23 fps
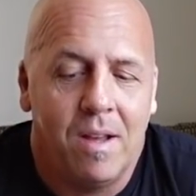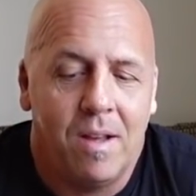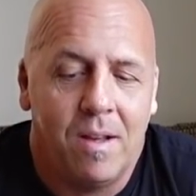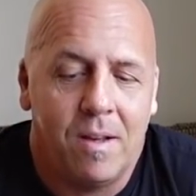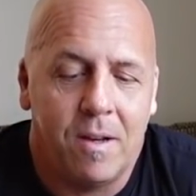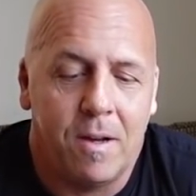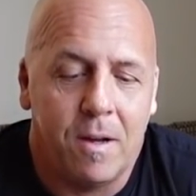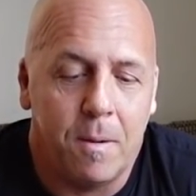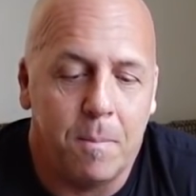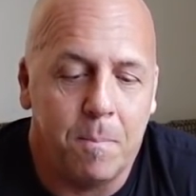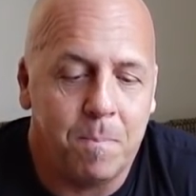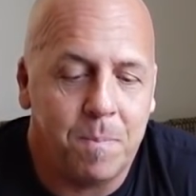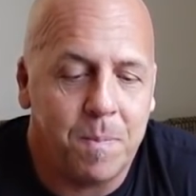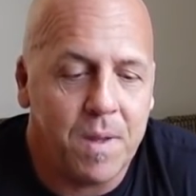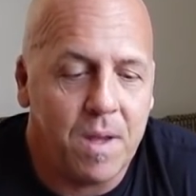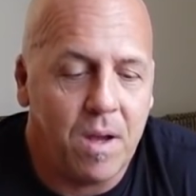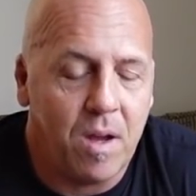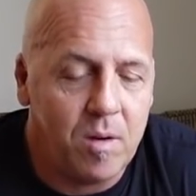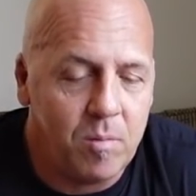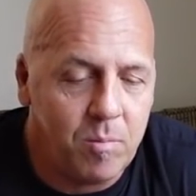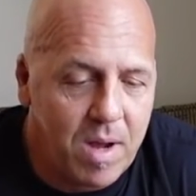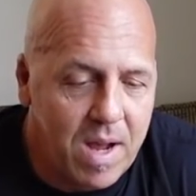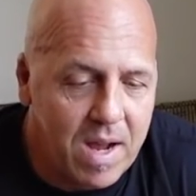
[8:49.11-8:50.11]

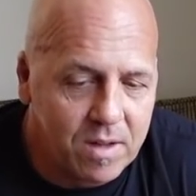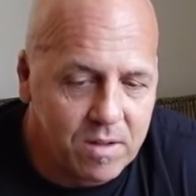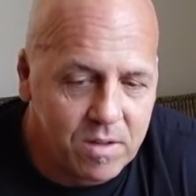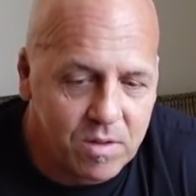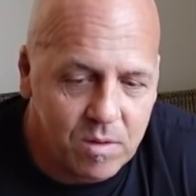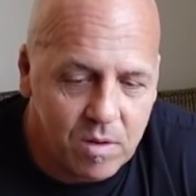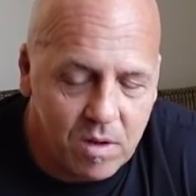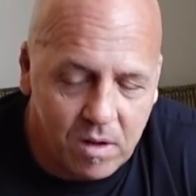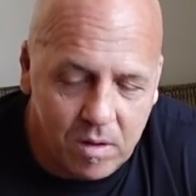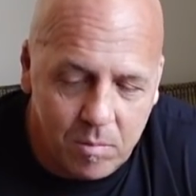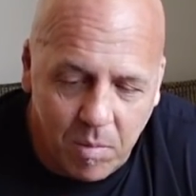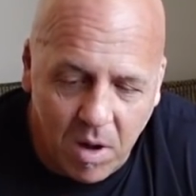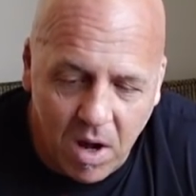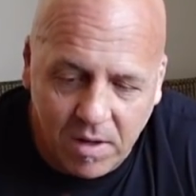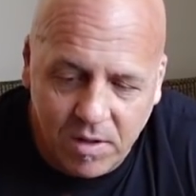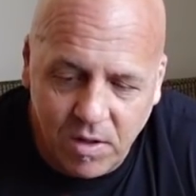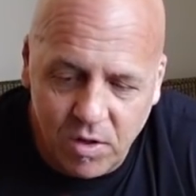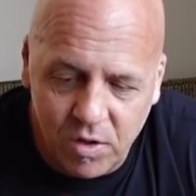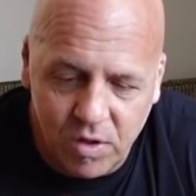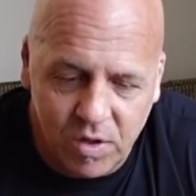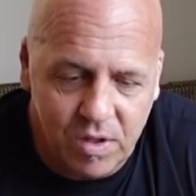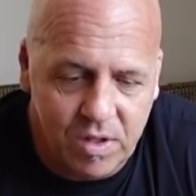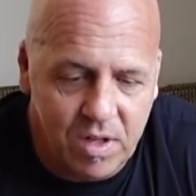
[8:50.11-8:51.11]
Unbox
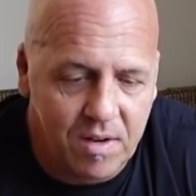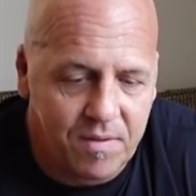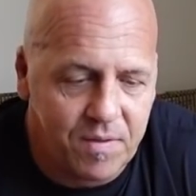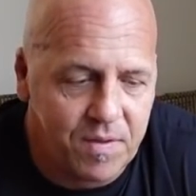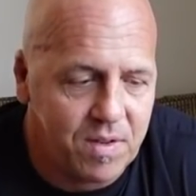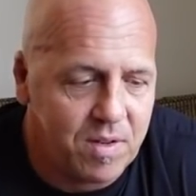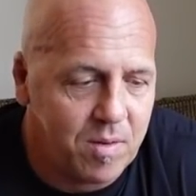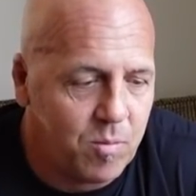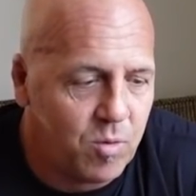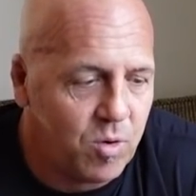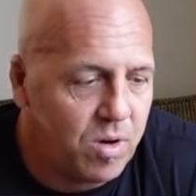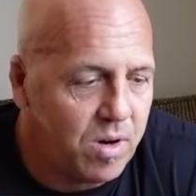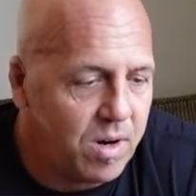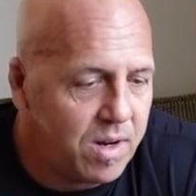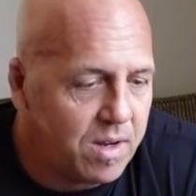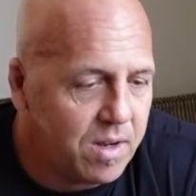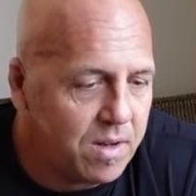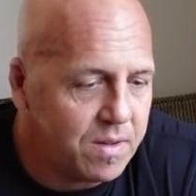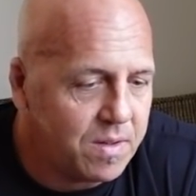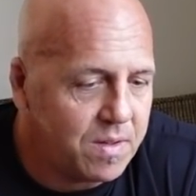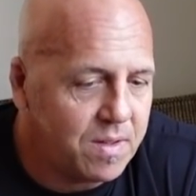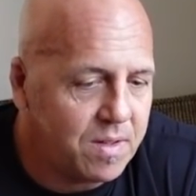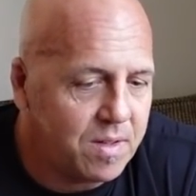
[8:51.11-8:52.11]
your stuff somewhere
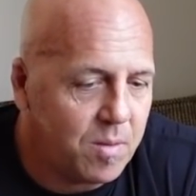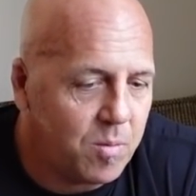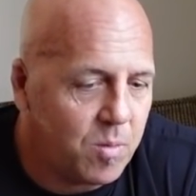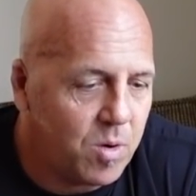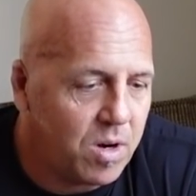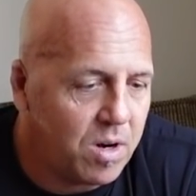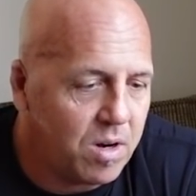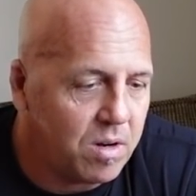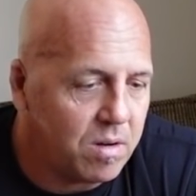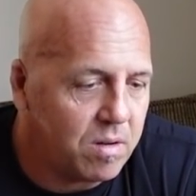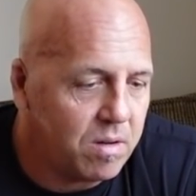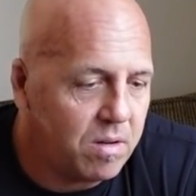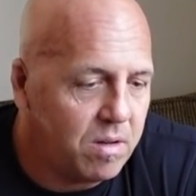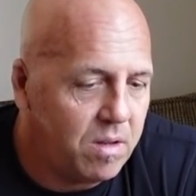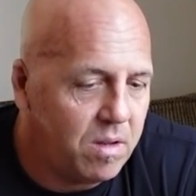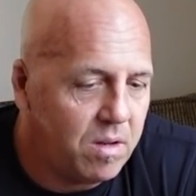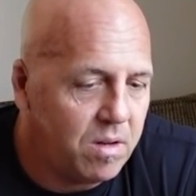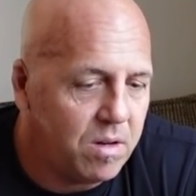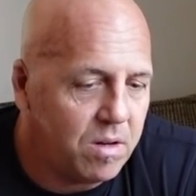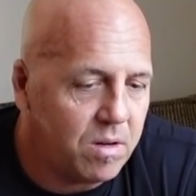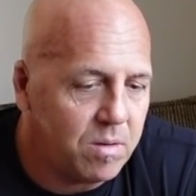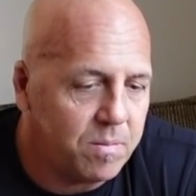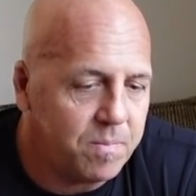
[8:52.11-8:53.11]
else, somewhere, you
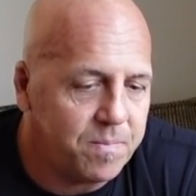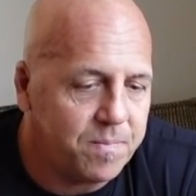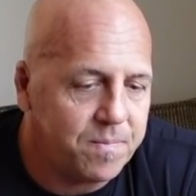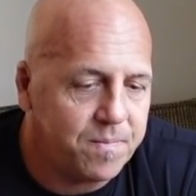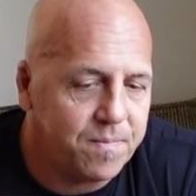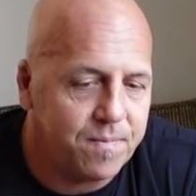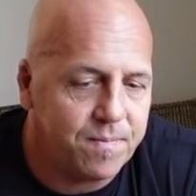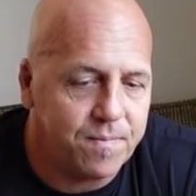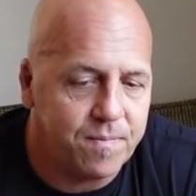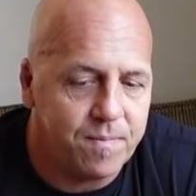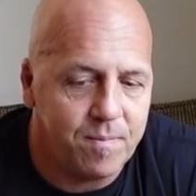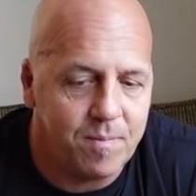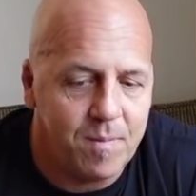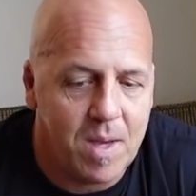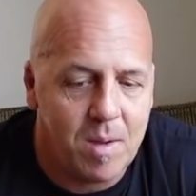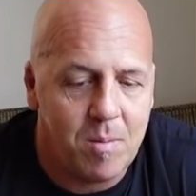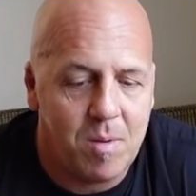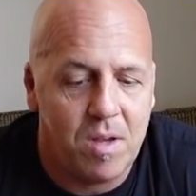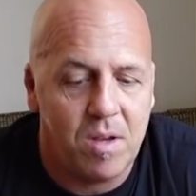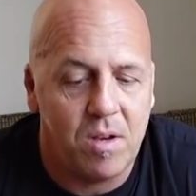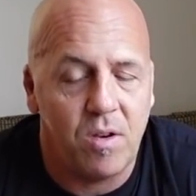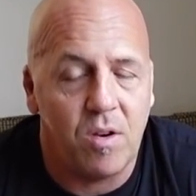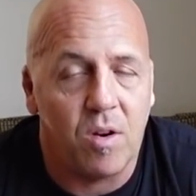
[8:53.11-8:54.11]
know,
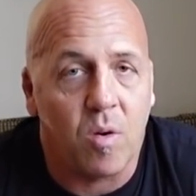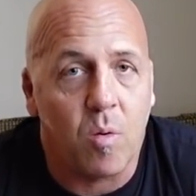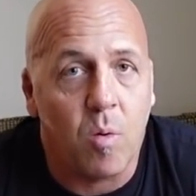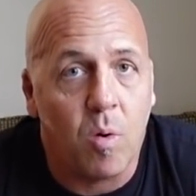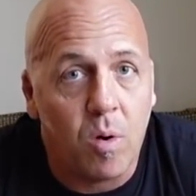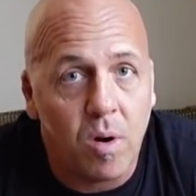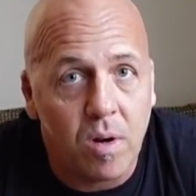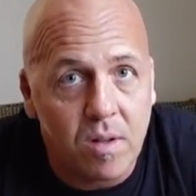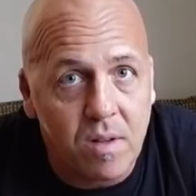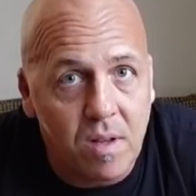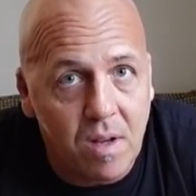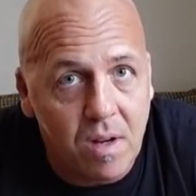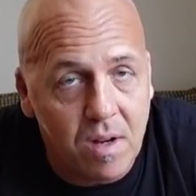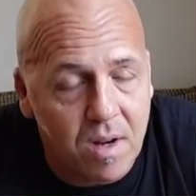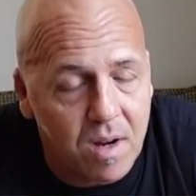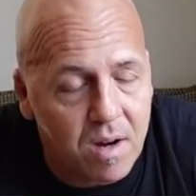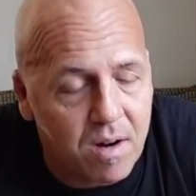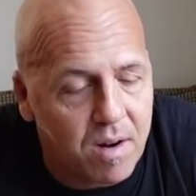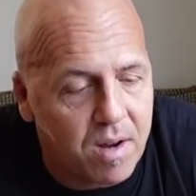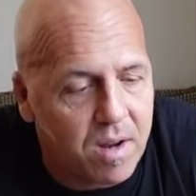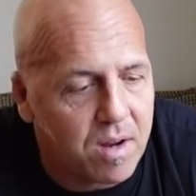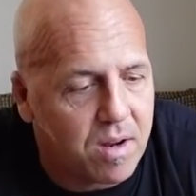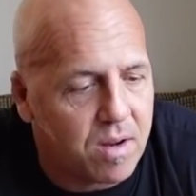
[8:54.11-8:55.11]
maybe in your quarantine
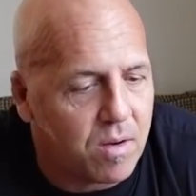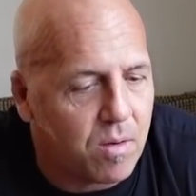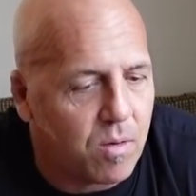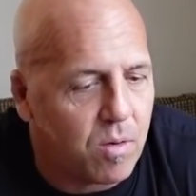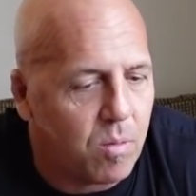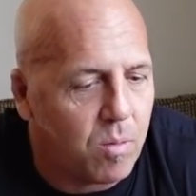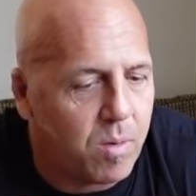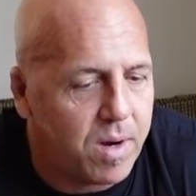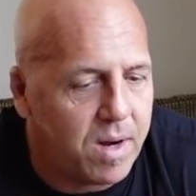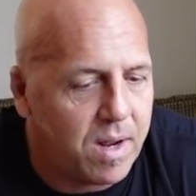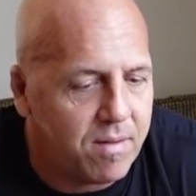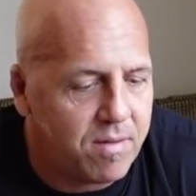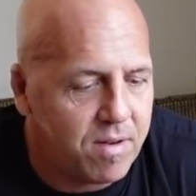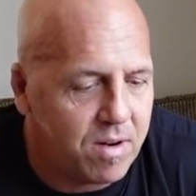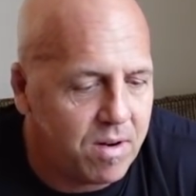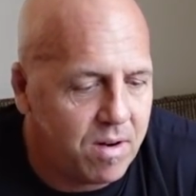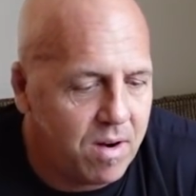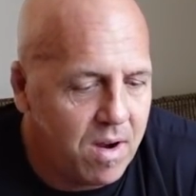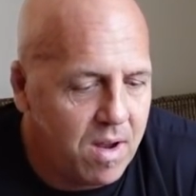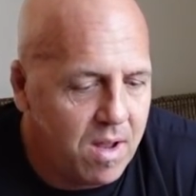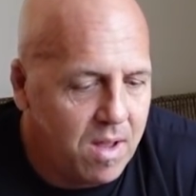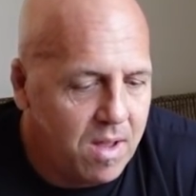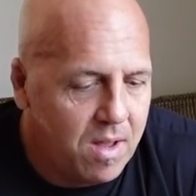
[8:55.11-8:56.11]
area or
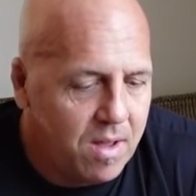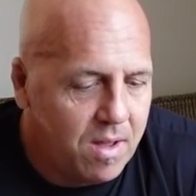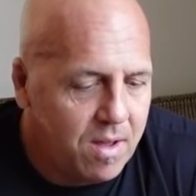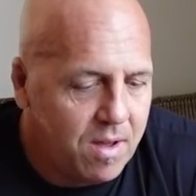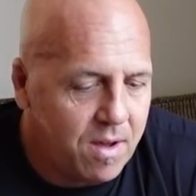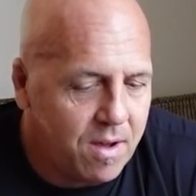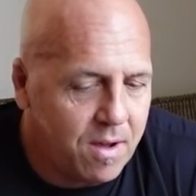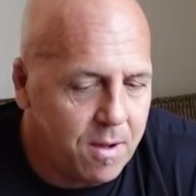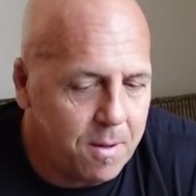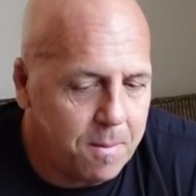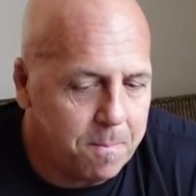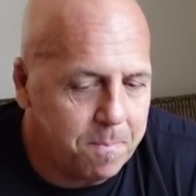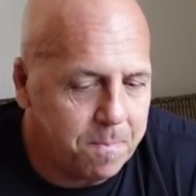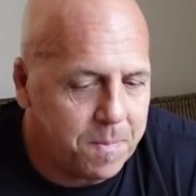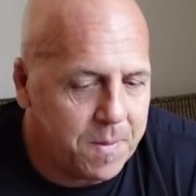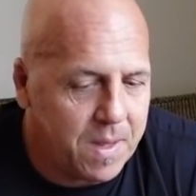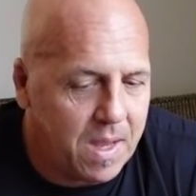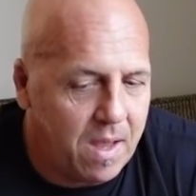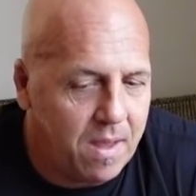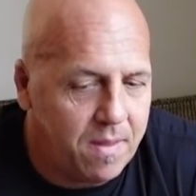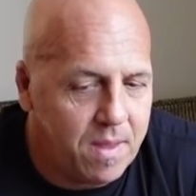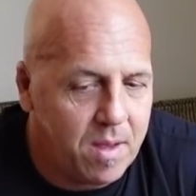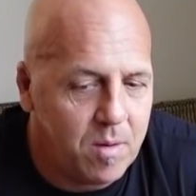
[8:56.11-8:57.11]
whatever,
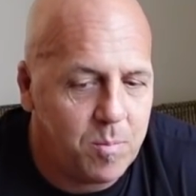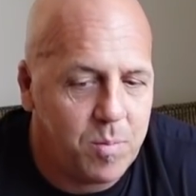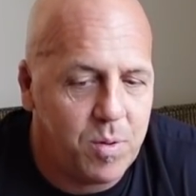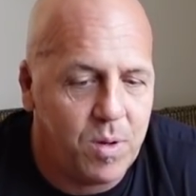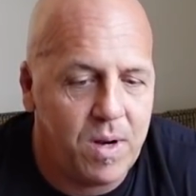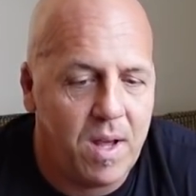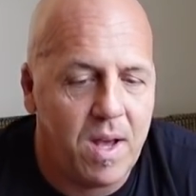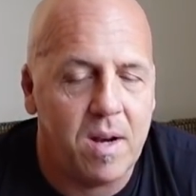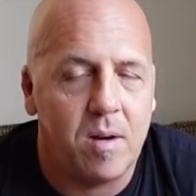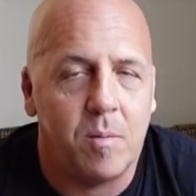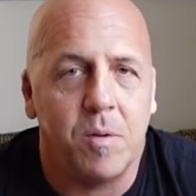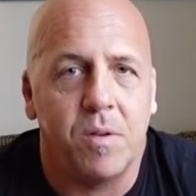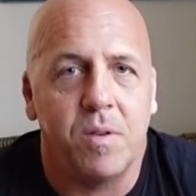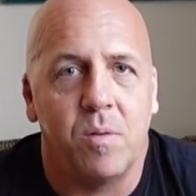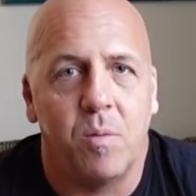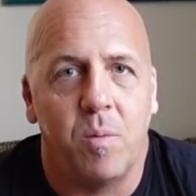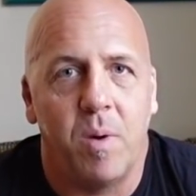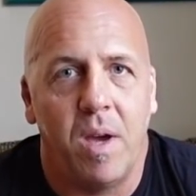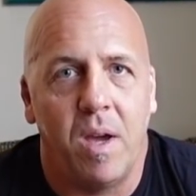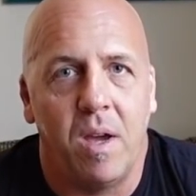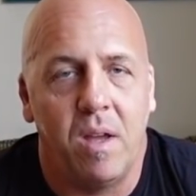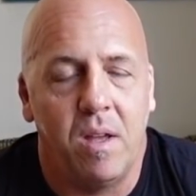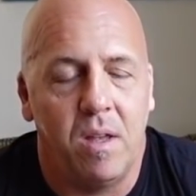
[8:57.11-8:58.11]
and then put animals
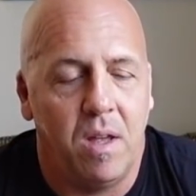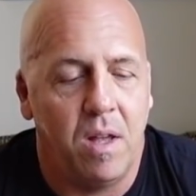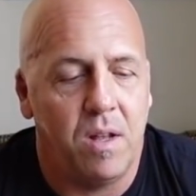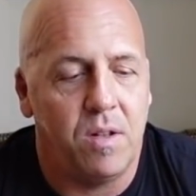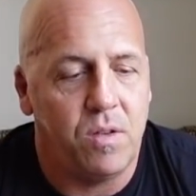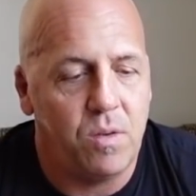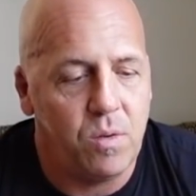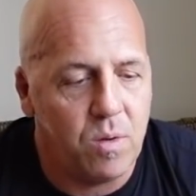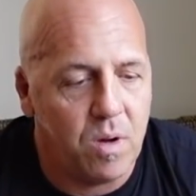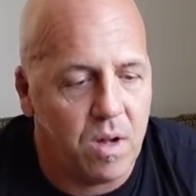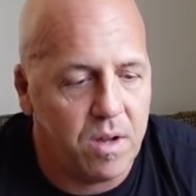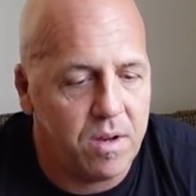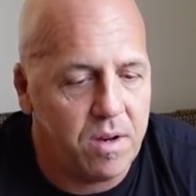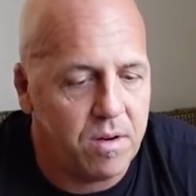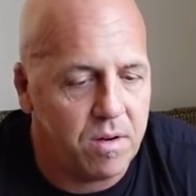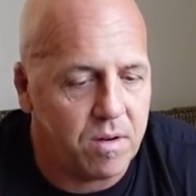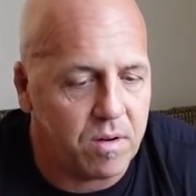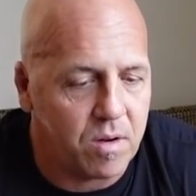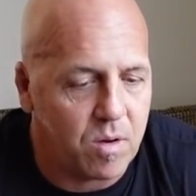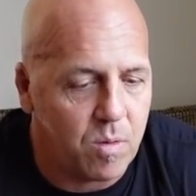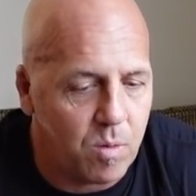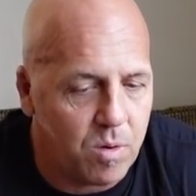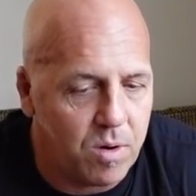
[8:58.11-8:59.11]
away and do all your
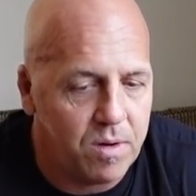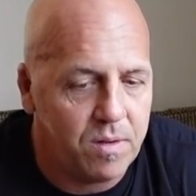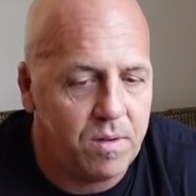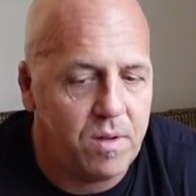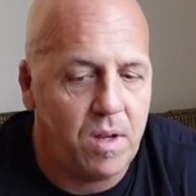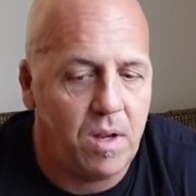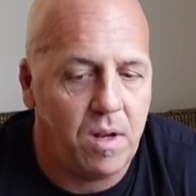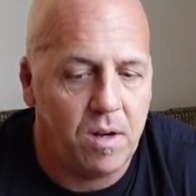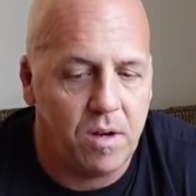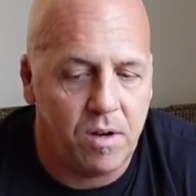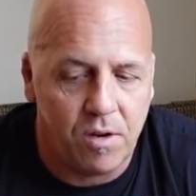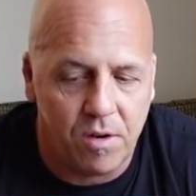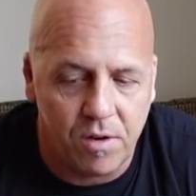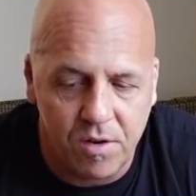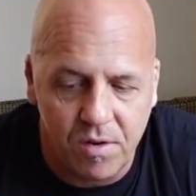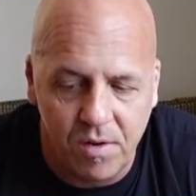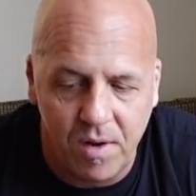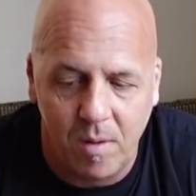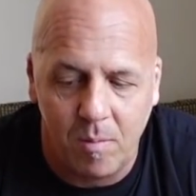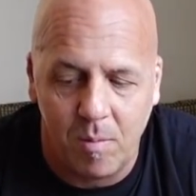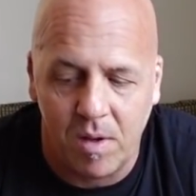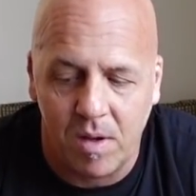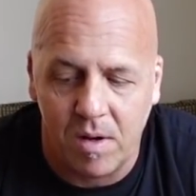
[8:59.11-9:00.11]
quarantine and your
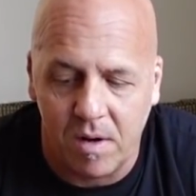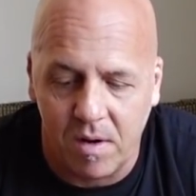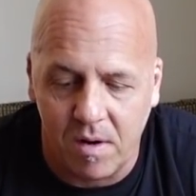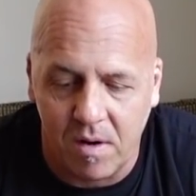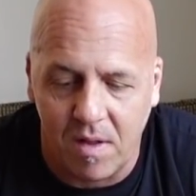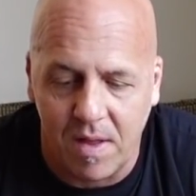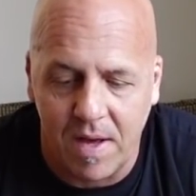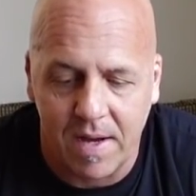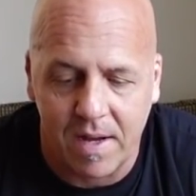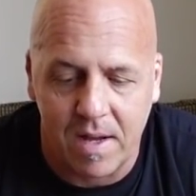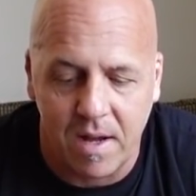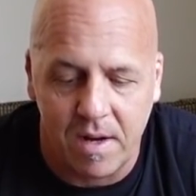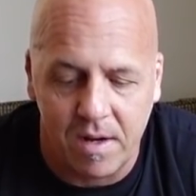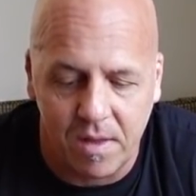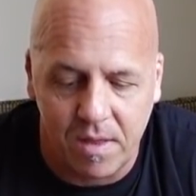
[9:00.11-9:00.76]
treatment and all that kind